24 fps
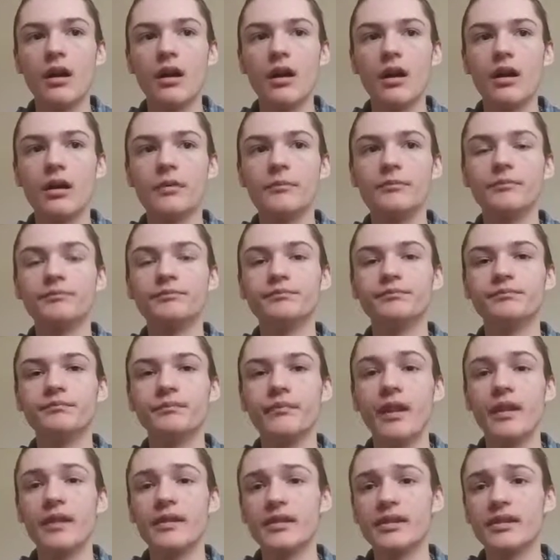Um,
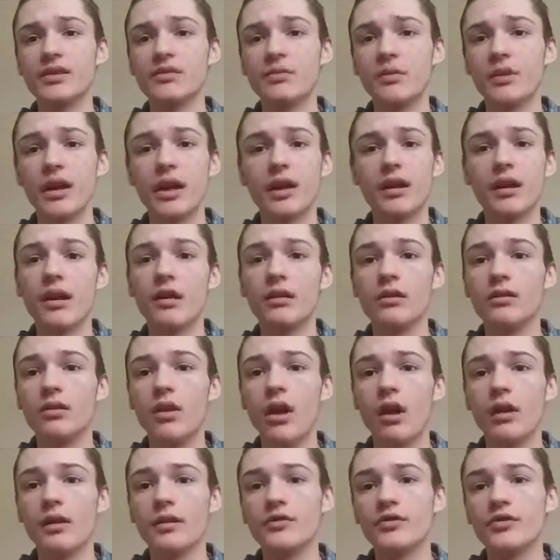this is when I got a
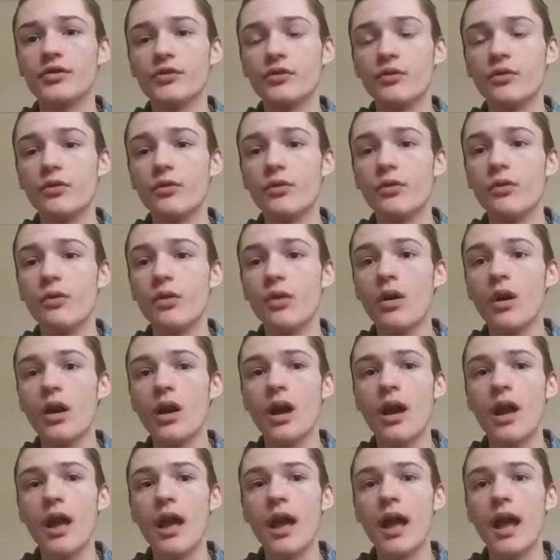lot in school,
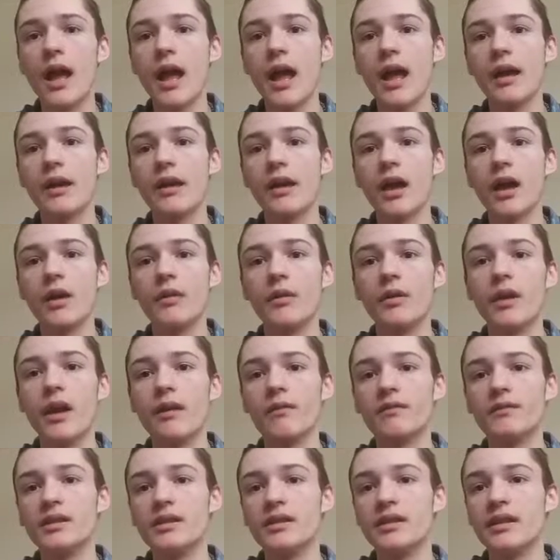and I would
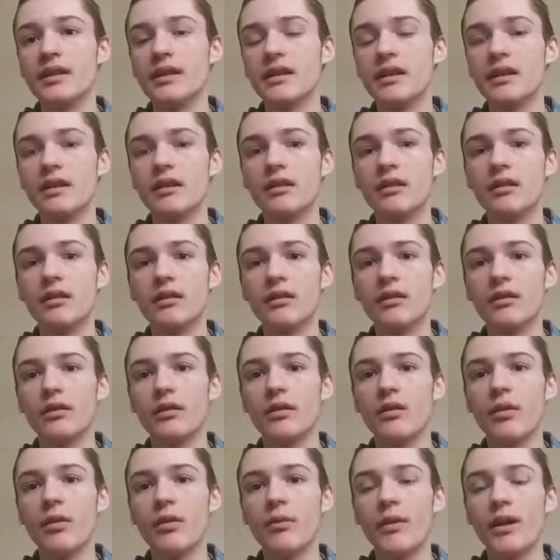have to sit, you
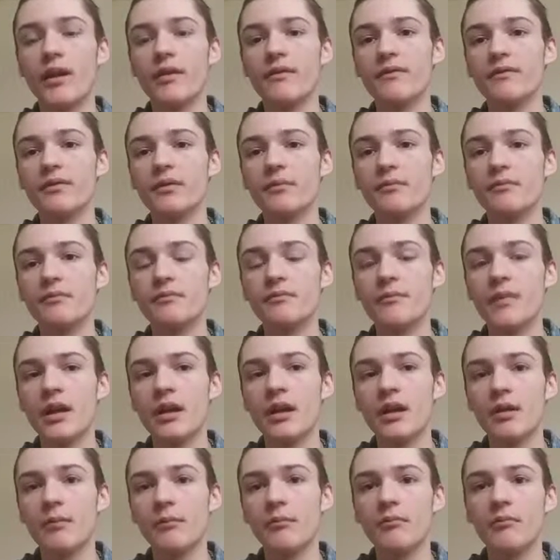know, away from
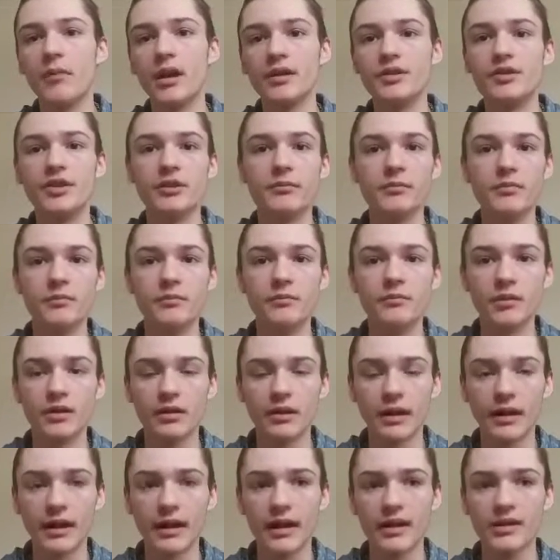my gym
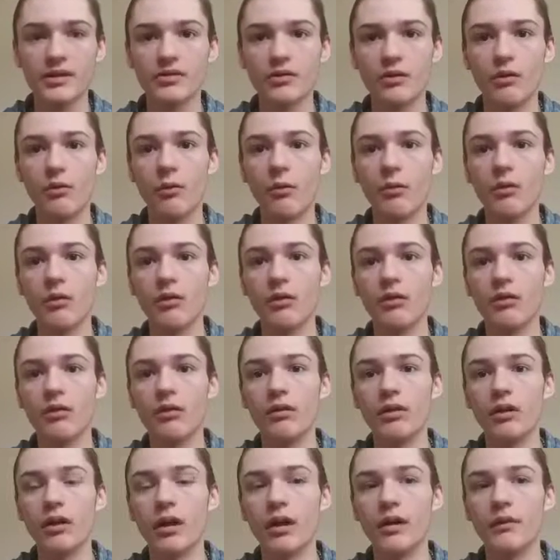class, or
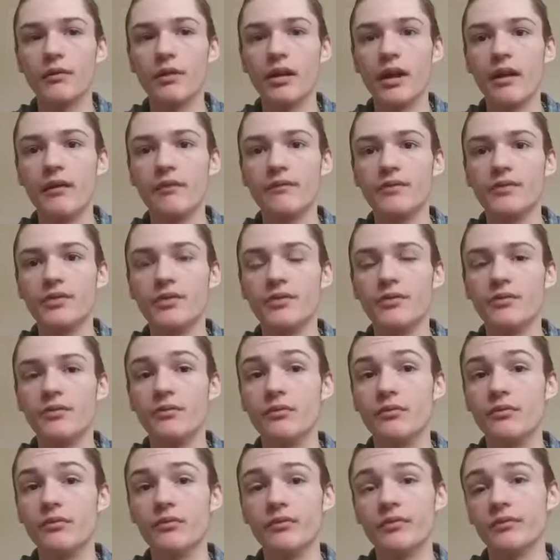I would have to
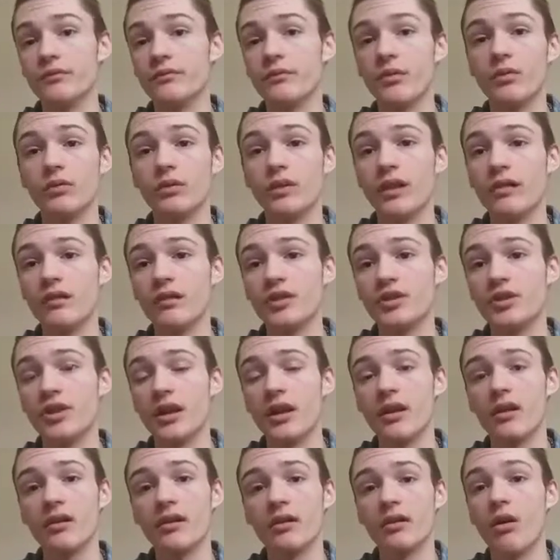roll down a
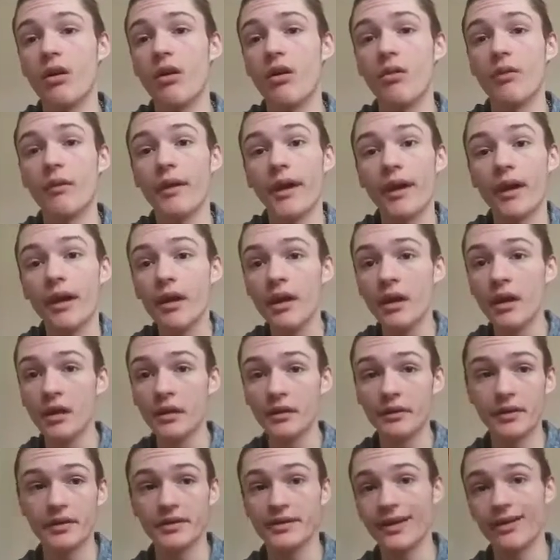chair in the hallway
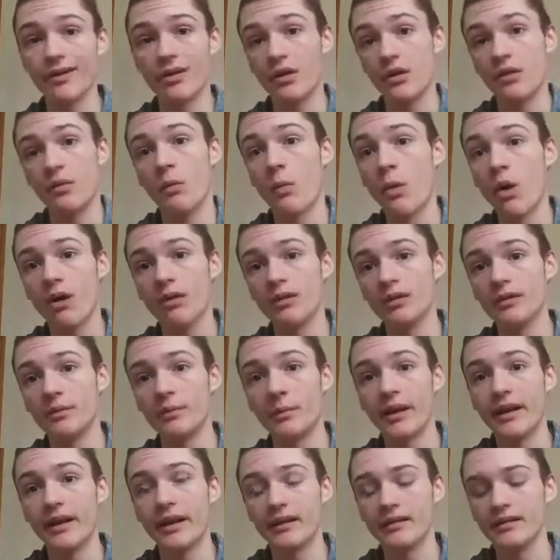because I couldn't walk to
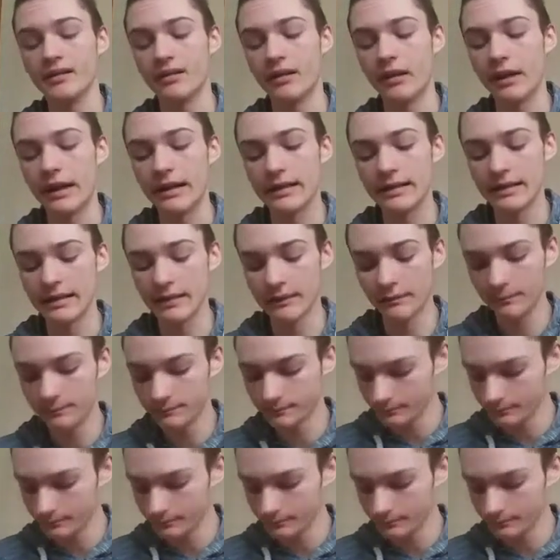my next class.